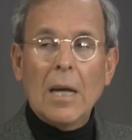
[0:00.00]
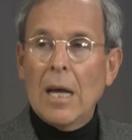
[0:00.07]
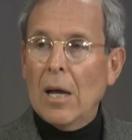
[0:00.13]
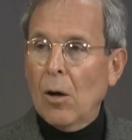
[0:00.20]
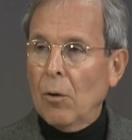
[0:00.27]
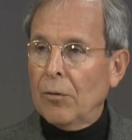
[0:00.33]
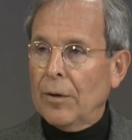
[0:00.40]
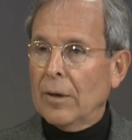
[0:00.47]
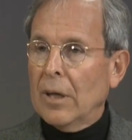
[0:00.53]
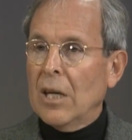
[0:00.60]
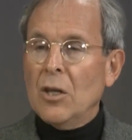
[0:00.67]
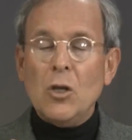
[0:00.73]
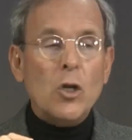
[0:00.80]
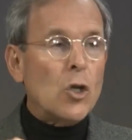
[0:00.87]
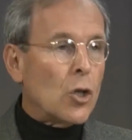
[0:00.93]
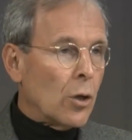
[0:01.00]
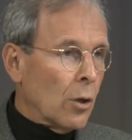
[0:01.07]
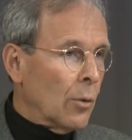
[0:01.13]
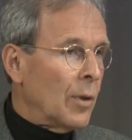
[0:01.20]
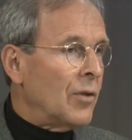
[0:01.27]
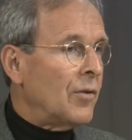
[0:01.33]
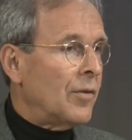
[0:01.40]
health
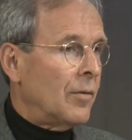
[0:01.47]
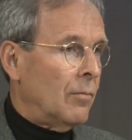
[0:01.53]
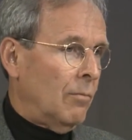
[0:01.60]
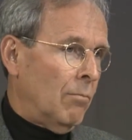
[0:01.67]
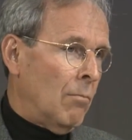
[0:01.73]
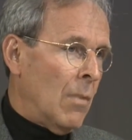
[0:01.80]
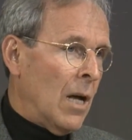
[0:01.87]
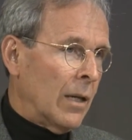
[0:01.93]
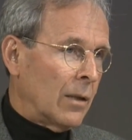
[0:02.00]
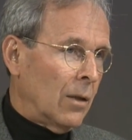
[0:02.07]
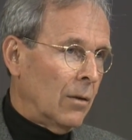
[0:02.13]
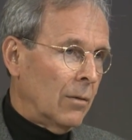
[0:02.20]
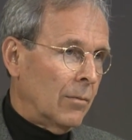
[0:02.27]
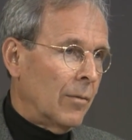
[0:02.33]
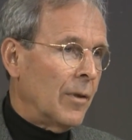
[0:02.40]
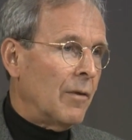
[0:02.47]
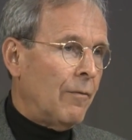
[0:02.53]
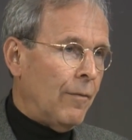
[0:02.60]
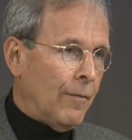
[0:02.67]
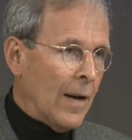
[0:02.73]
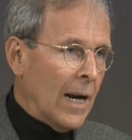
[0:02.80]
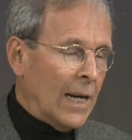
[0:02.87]
insurance model, the
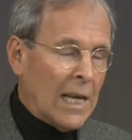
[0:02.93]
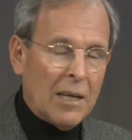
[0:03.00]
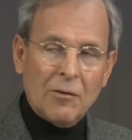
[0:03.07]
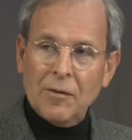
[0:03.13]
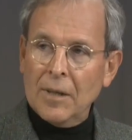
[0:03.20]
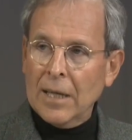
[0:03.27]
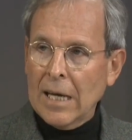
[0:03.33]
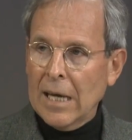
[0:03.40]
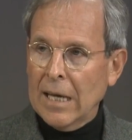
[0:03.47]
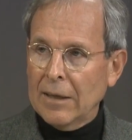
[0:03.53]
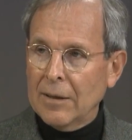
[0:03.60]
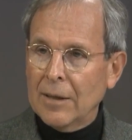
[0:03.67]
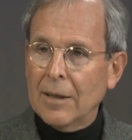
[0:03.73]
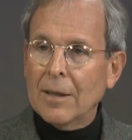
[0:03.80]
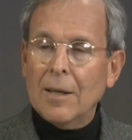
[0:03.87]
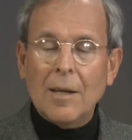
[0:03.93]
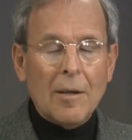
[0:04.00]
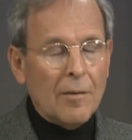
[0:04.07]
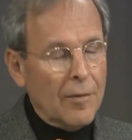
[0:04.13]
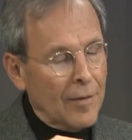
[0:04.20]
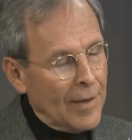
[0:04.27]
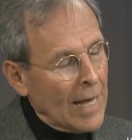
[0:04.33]
financing end.
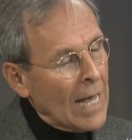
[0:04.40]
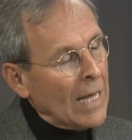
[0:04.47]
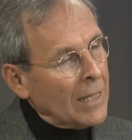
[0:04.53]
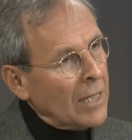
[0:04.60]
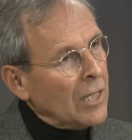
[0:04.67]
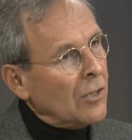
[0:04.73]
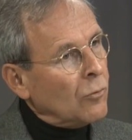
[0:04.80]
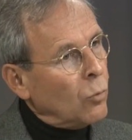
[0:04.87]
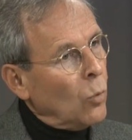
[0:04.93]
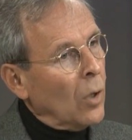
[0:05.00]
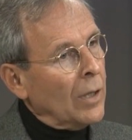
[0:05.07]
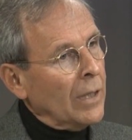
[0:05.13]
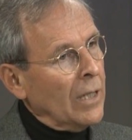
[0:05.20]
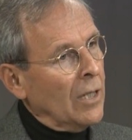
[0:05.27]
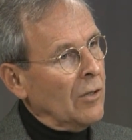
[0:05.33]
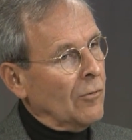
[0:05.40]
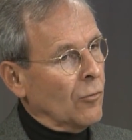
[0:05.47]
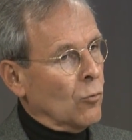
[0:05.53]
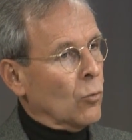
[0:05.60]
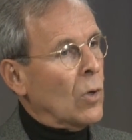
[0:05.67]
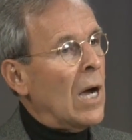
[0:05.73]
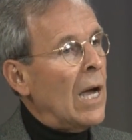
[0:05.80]
That is what is
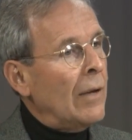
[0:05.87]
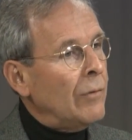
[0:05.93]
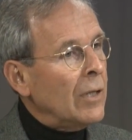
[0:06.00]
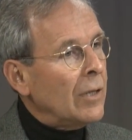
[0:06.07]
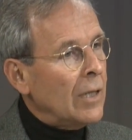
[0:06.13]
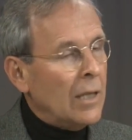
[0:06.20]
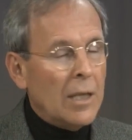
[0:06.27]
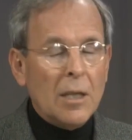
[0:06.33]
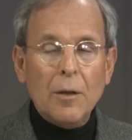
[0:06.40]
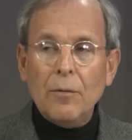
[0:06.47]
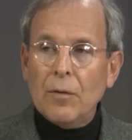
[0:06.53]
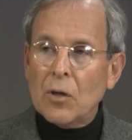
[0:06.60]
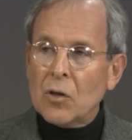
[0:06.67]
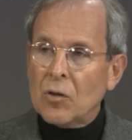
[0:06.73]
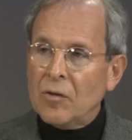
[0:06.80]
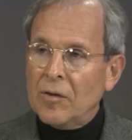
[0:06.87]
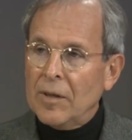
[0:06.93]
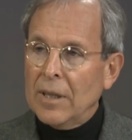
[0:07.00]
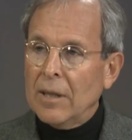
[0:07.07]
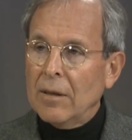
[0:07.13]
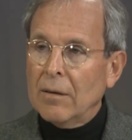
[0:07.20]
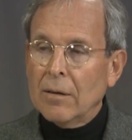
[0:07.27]
driving the
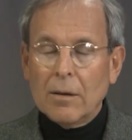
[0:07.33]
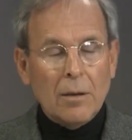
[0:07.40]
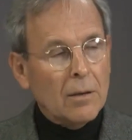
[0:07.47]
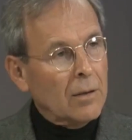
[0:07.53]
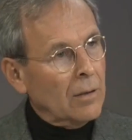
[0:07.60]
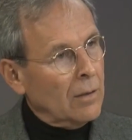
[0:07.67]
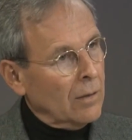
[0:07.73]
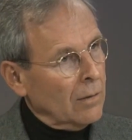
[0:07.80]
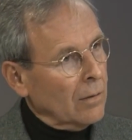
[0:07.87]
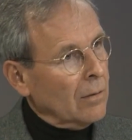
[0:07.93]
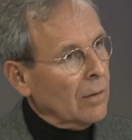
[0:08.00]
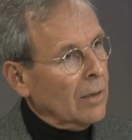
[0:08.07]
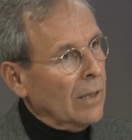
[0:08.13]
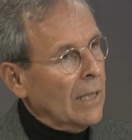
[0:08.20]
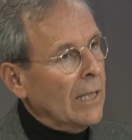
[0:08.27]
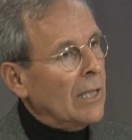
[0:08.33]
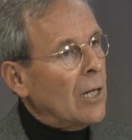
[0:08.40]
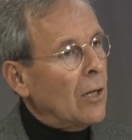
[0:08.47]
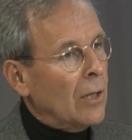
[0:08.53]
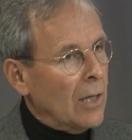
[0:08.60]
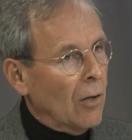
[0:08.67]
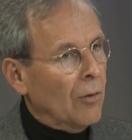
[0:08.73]
inefficiency in
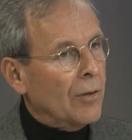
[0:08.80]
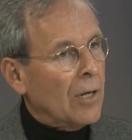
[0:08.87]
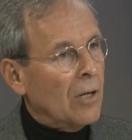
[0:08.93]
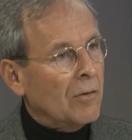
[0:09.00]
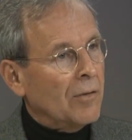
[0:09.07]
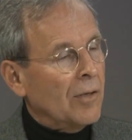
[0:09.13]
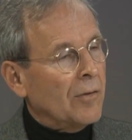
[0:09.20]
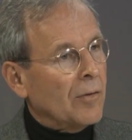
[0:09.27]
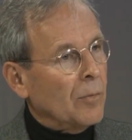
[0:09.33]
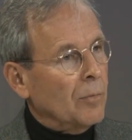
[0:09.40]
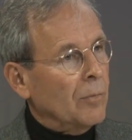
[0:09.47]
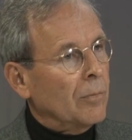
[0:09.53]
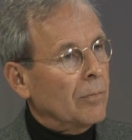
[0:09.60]
our healthcare system.